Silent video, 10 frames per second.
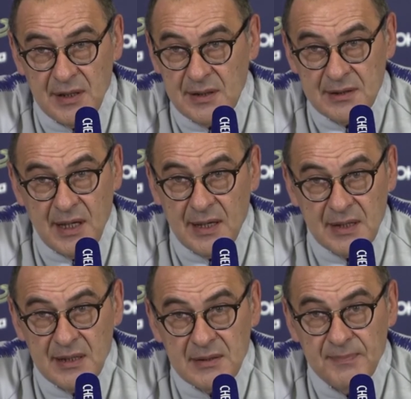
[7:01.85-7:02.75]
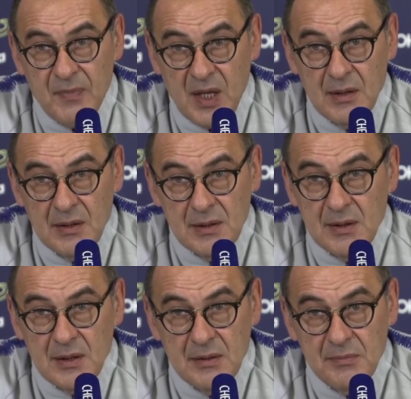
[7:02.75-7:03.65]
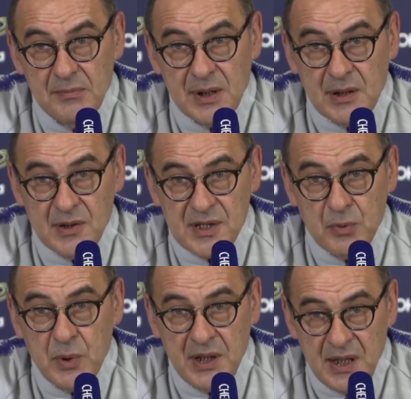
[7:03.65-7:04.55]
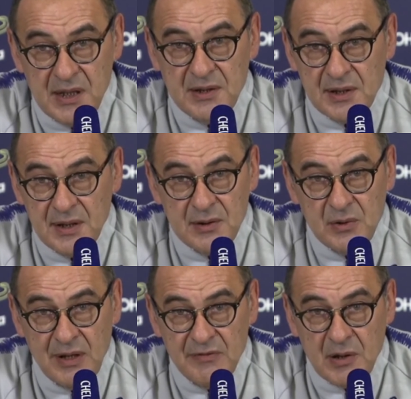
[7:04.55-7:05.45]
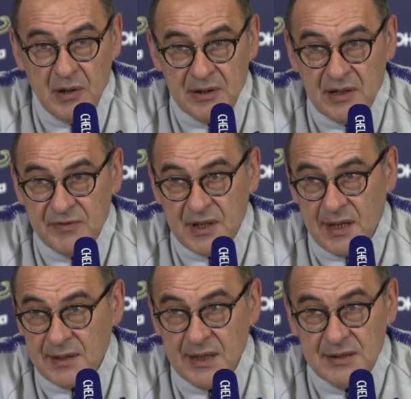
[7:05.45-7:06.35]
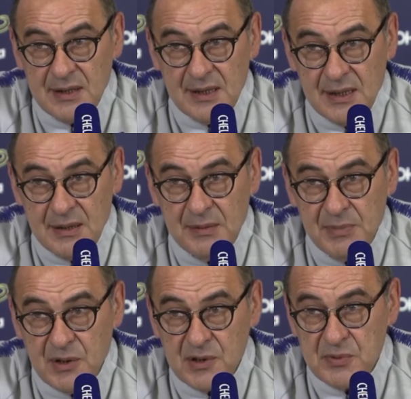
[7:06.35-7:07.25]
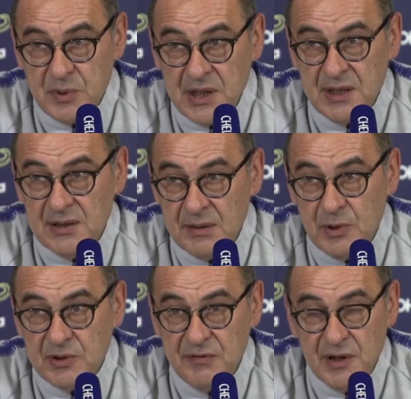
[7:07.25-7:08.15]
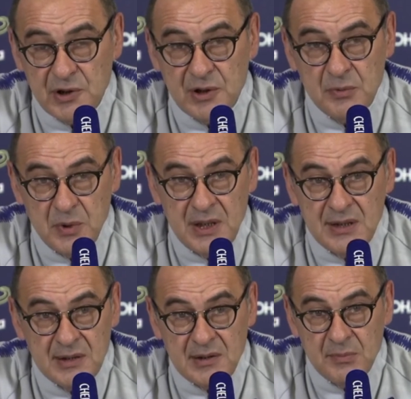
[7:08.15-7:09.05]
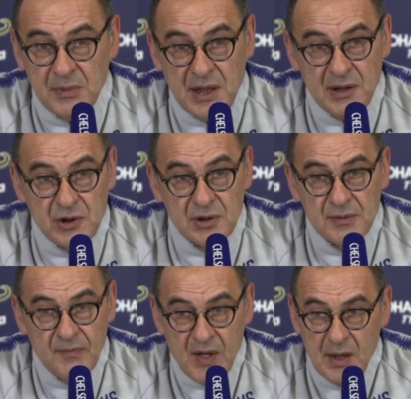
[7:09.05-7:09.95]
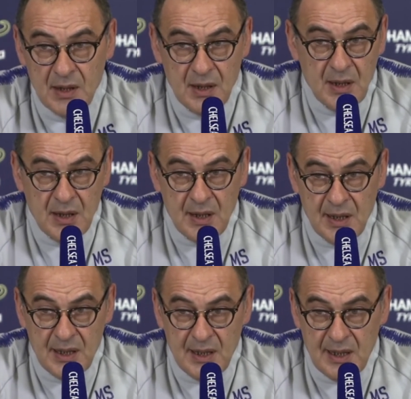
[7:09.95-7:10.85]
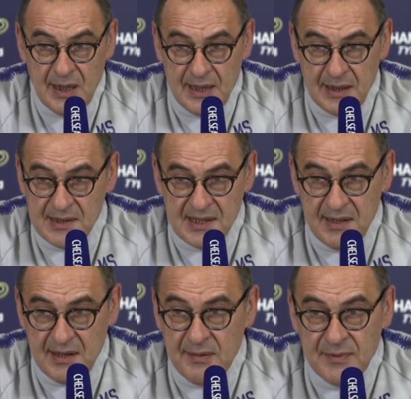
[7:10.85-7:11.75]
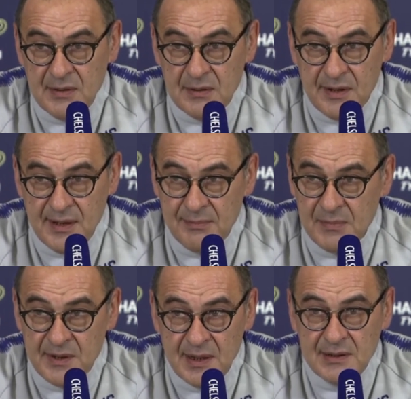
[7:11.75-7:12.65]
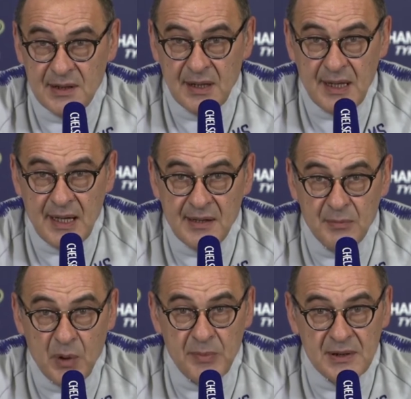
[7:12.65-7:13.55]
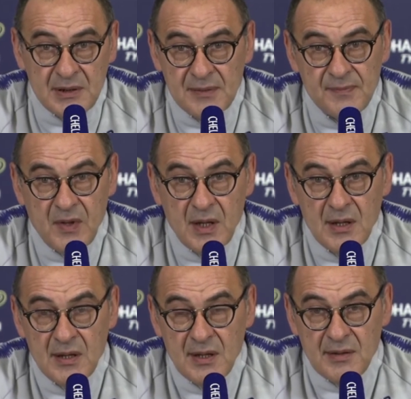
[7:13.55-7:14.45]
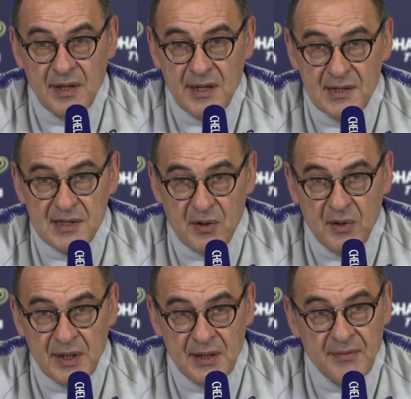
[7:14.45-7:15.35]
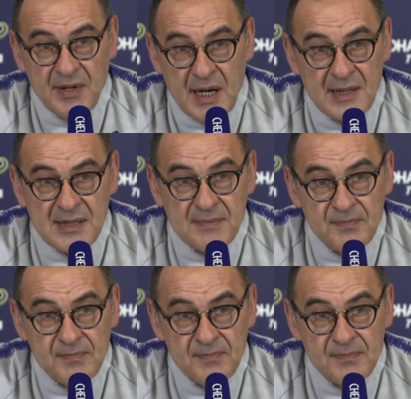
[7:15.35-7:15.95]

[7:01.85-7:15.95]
target, because we need to have a collective target, because we need motivation, we need determination. I can say that them that at the moment they are stronger than us.